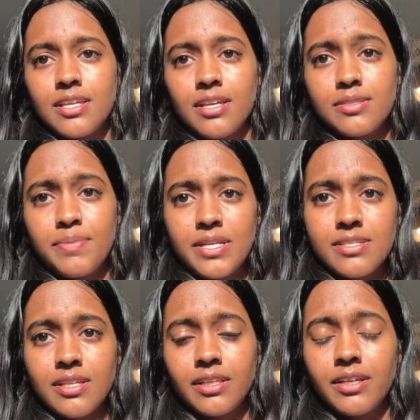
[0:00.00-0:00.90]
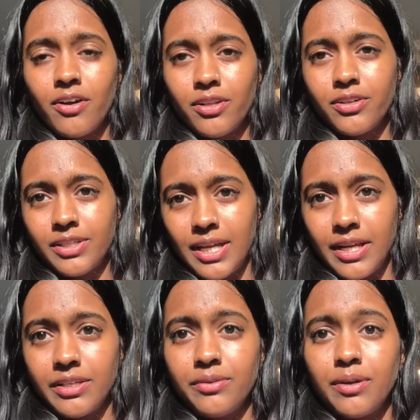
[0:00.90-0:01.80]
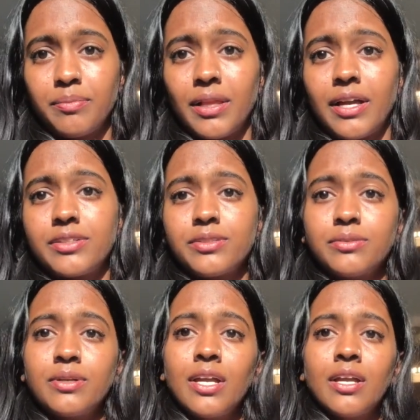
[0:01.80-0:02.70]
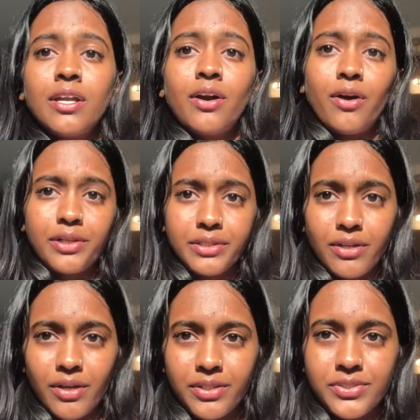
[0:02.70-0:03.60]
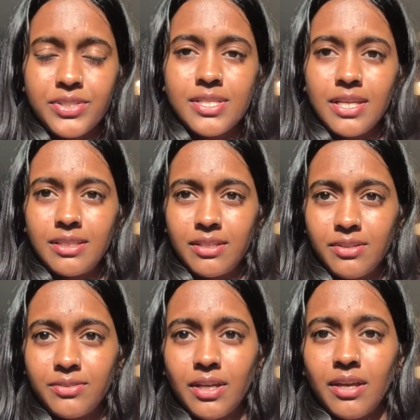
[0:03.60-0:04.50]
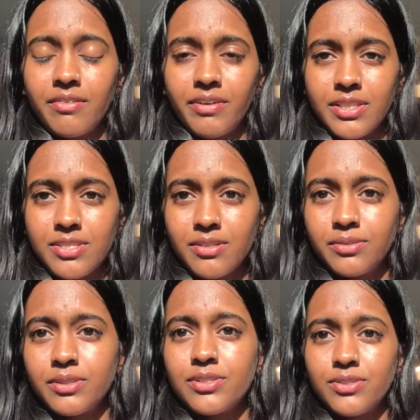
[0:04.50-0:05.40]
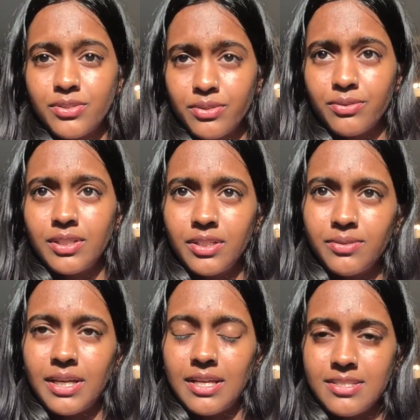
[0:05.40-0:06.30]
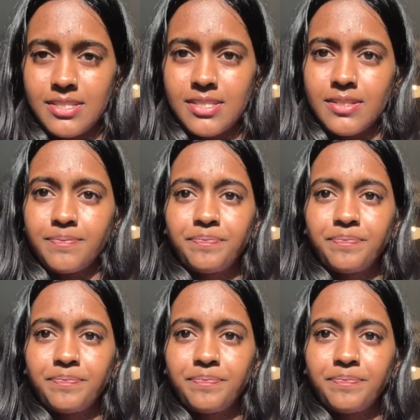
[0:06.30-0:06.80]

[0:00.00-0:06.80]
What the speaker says: It's basically all online. You apply to all the colleges in the UK vet schools through the UCAS system.